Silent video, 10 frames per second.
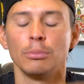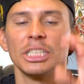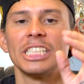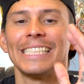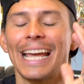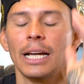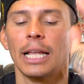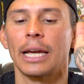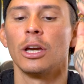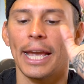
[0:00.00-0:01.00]
I'm just saying
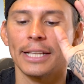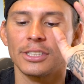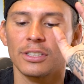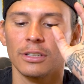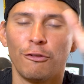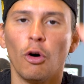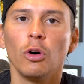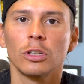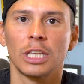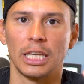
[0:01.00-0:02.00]
like it's
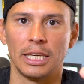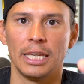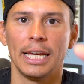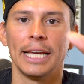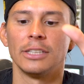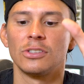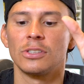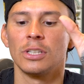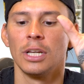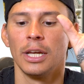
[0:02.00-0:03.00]
folky.
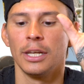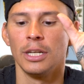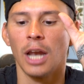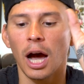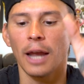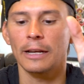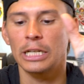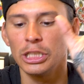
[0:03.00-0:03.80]
It's not